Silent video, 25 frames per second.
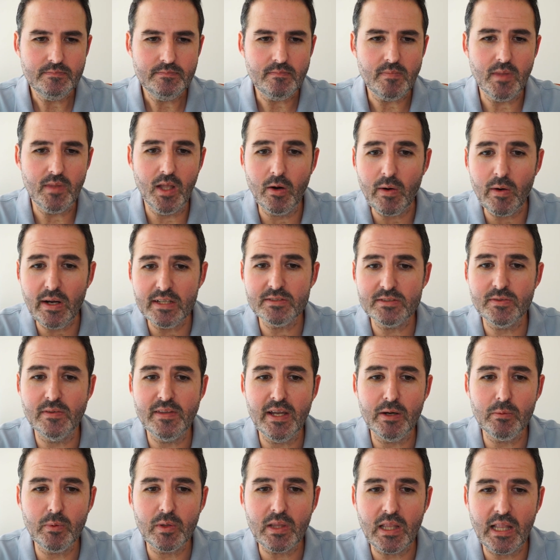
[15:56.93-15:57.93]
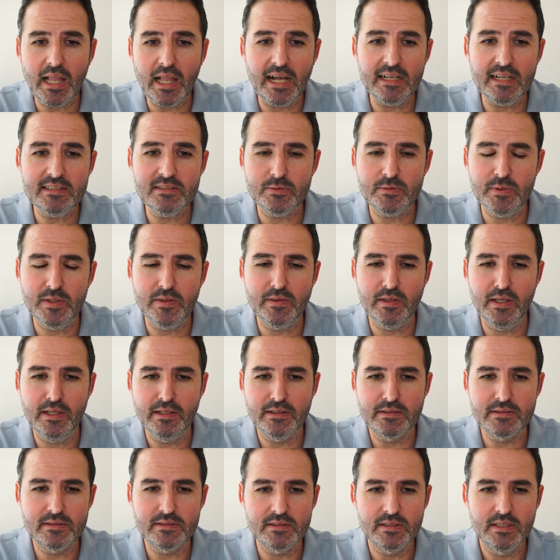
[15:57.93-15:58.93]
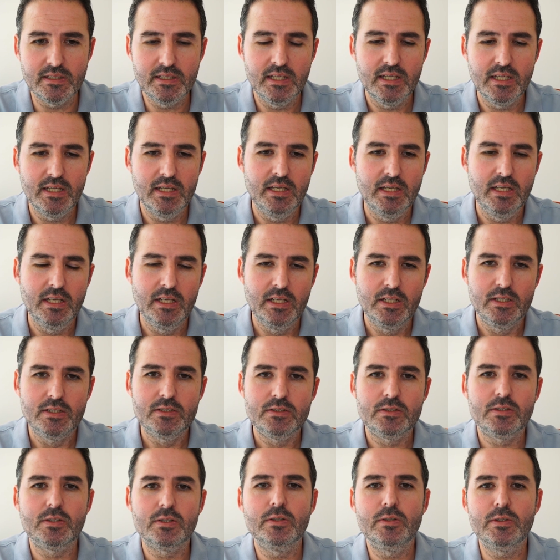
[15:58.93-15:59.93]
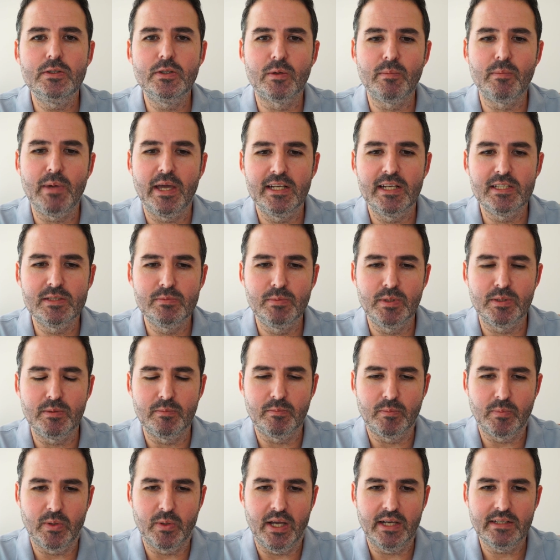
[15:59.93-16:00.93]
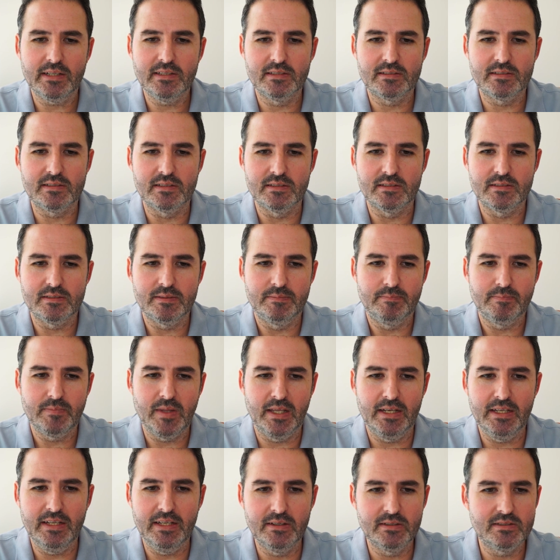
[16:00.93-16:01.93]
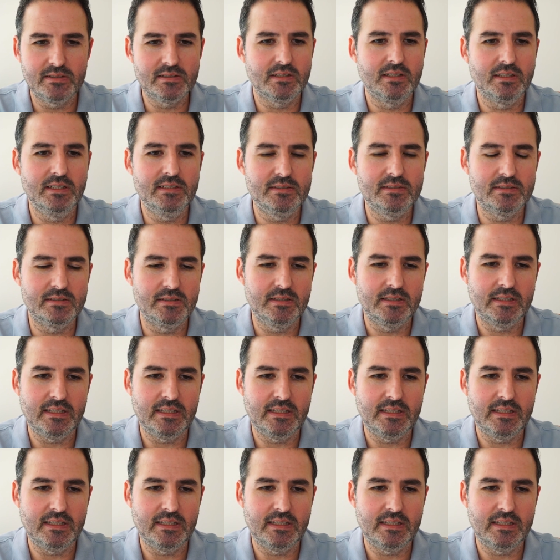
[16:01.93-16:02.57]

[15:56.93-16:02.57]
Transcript: All right, so there were the last 3 things to your management practices. And here's a list. Let's